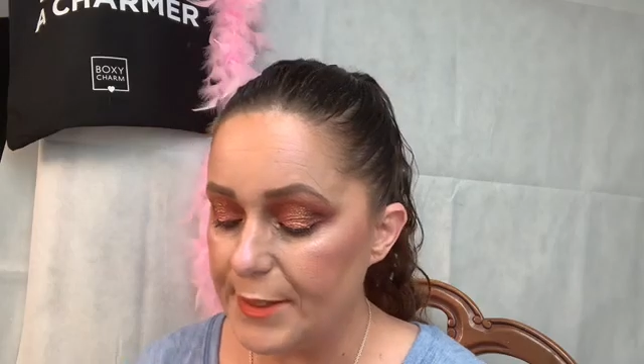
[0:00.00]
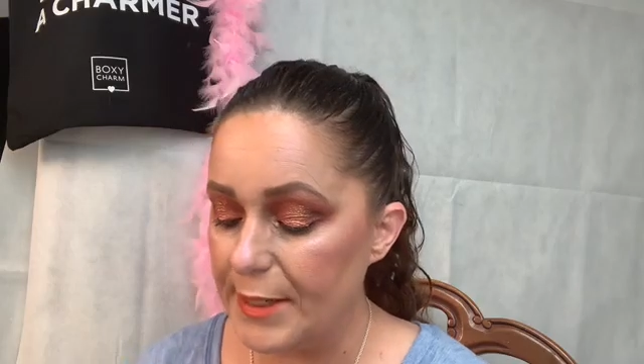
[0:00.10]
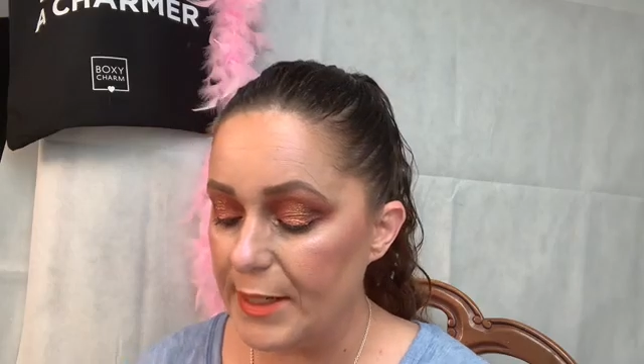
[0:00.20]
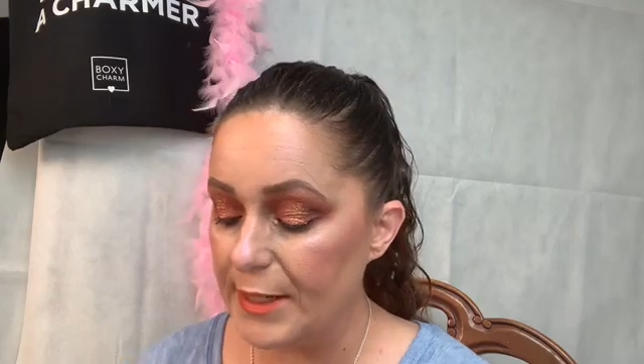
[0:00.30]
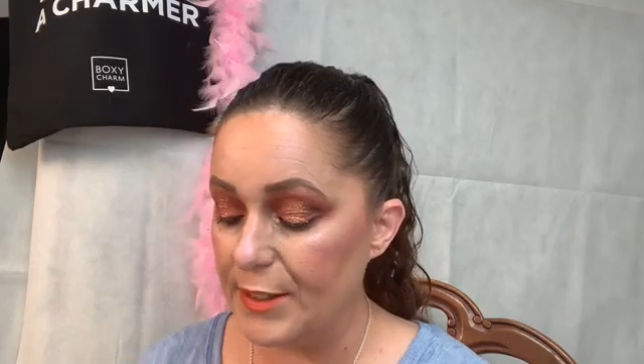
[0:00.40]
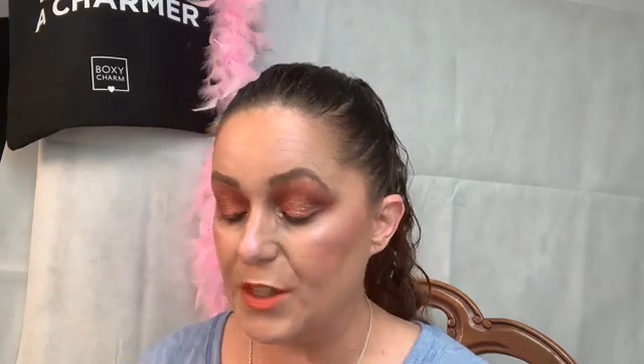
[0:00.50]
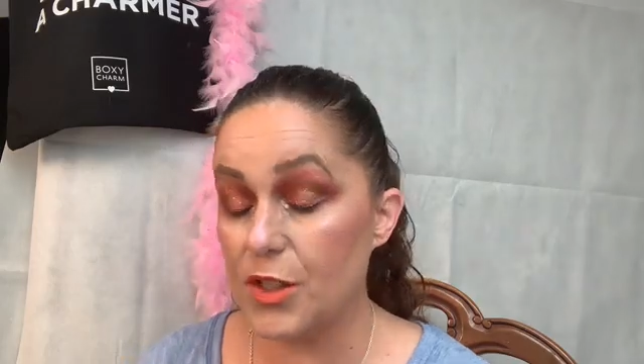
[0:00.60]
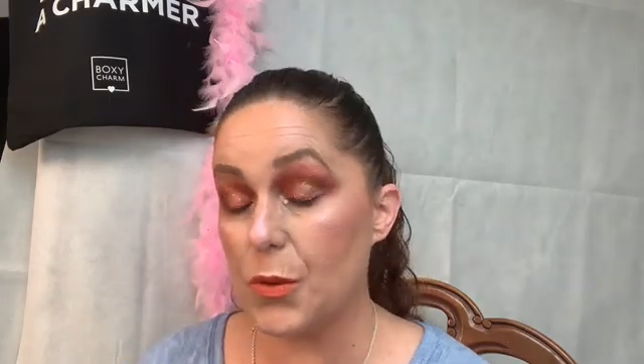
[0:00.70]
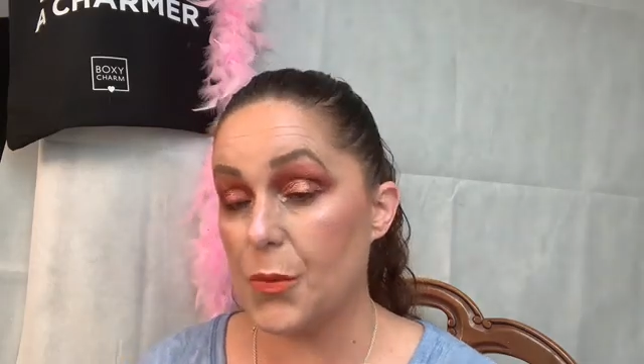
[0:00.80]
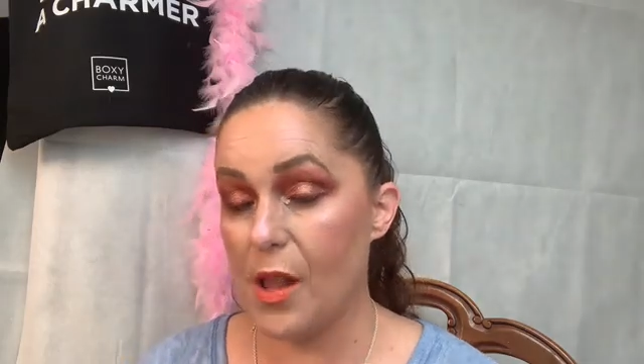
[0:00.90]

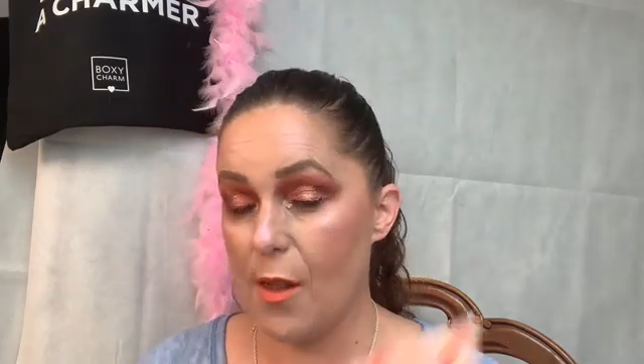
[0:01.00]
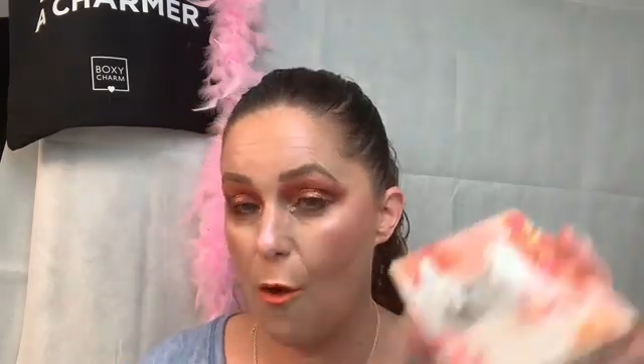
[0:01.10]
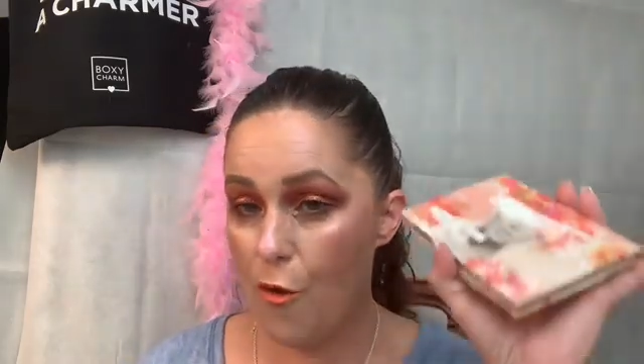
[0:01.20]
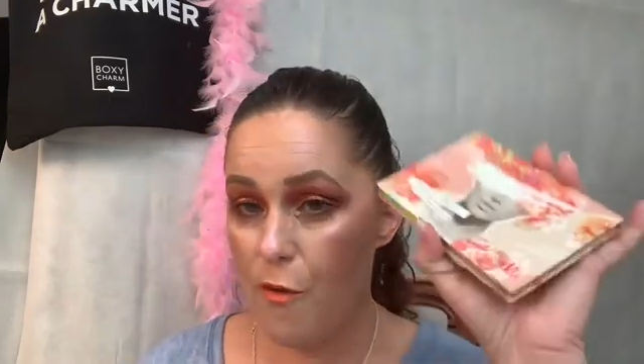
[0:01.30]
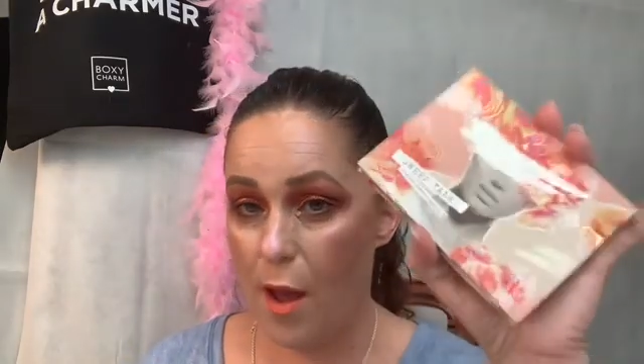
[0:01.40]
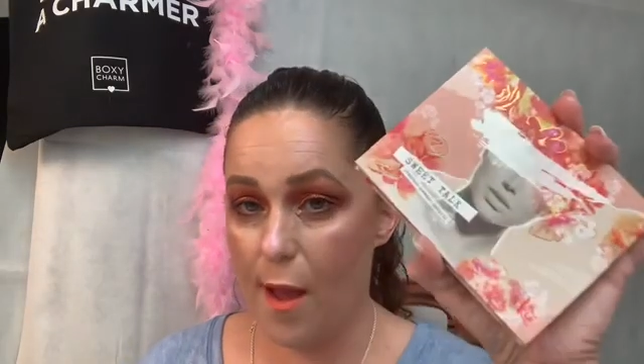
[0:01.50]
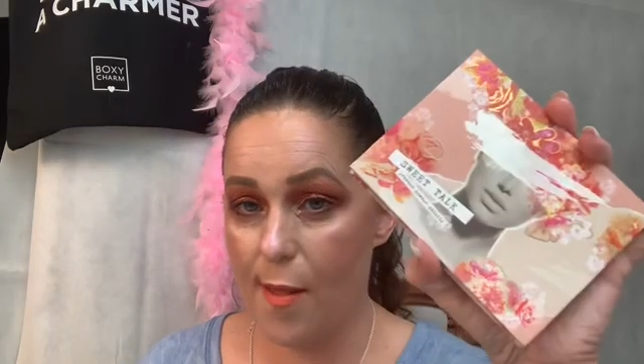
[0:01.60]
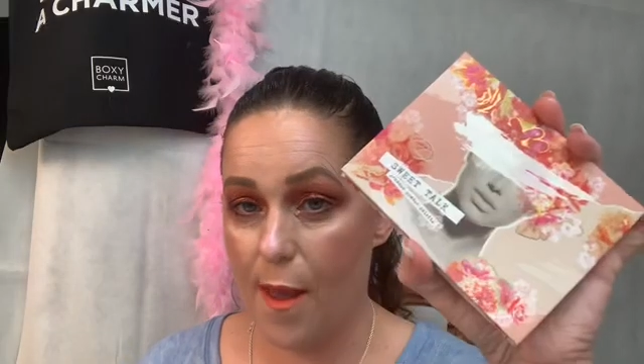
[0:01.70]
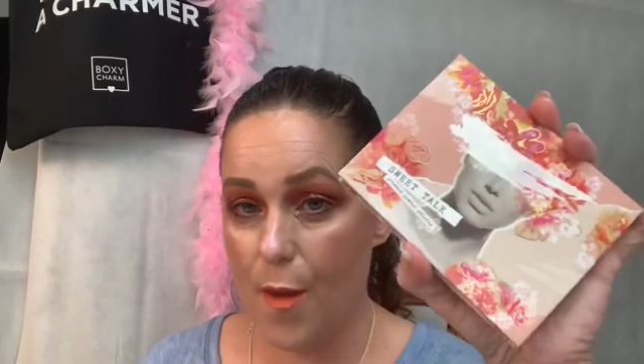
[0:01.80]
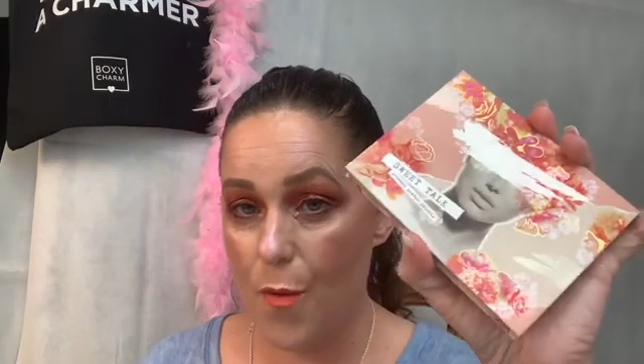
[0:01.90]
this retails for
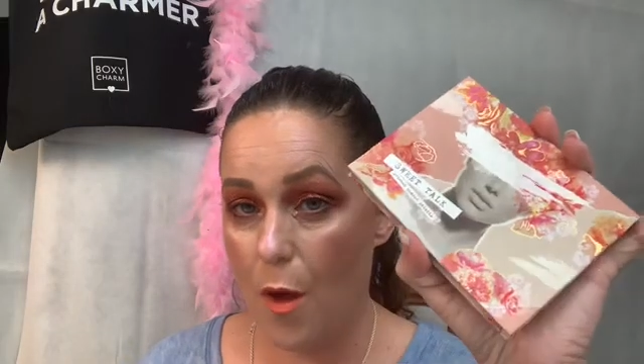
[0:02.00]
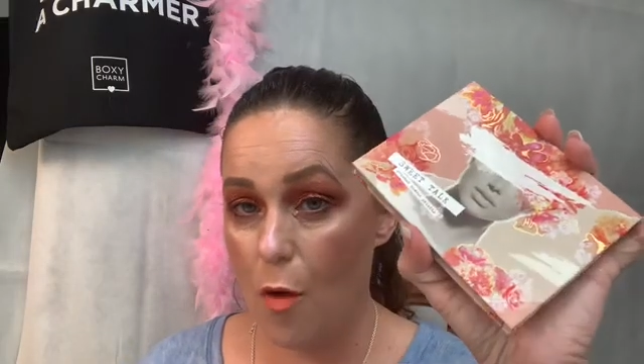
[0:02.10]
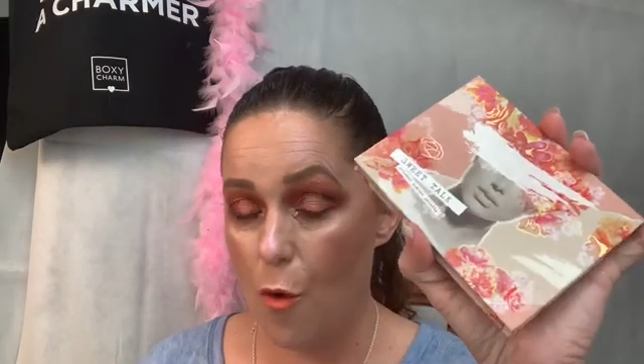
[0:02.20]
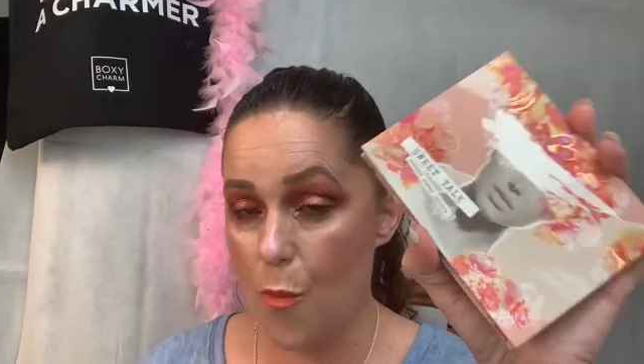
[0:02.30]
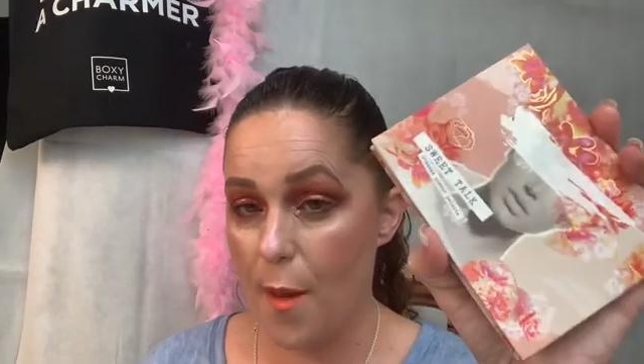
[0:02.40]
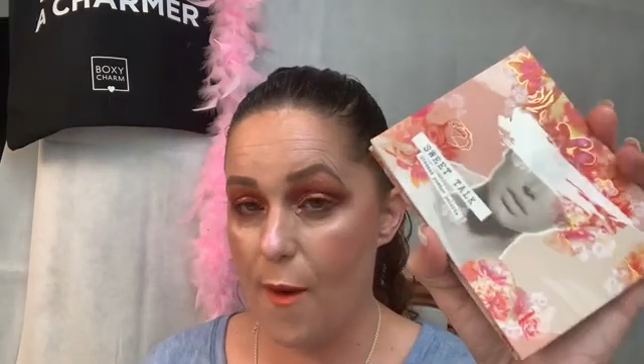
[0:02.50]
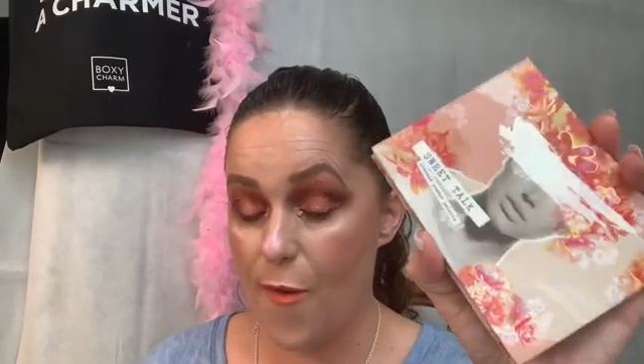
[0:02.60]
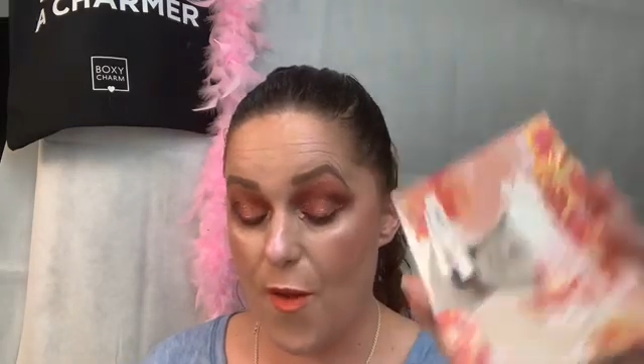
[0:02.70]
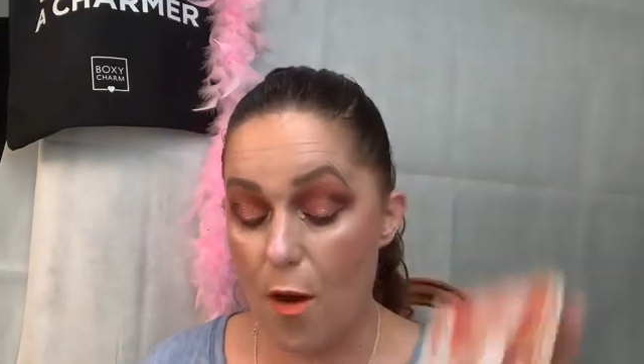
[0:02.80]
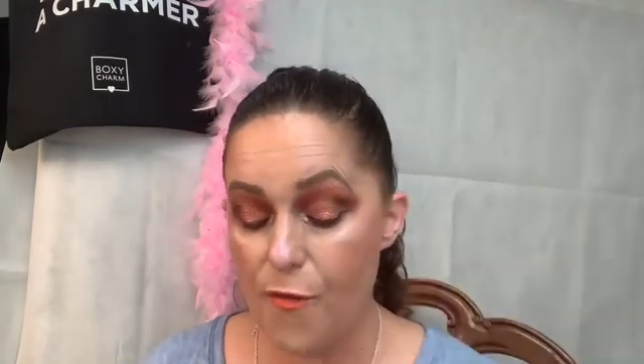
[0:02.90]
$18 by
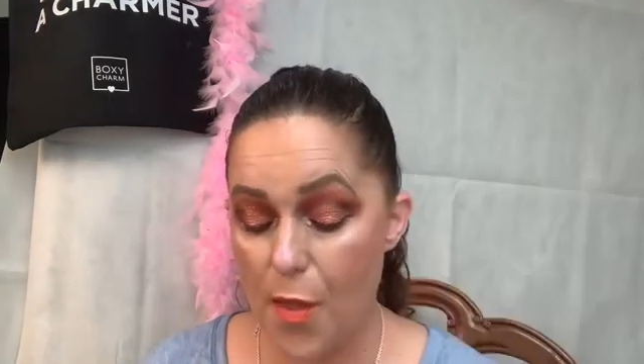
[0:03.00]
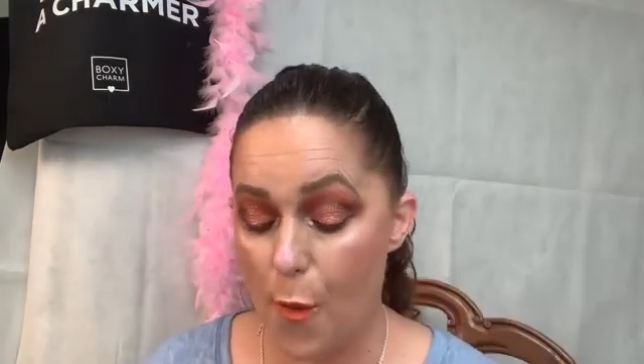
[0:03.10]
itself.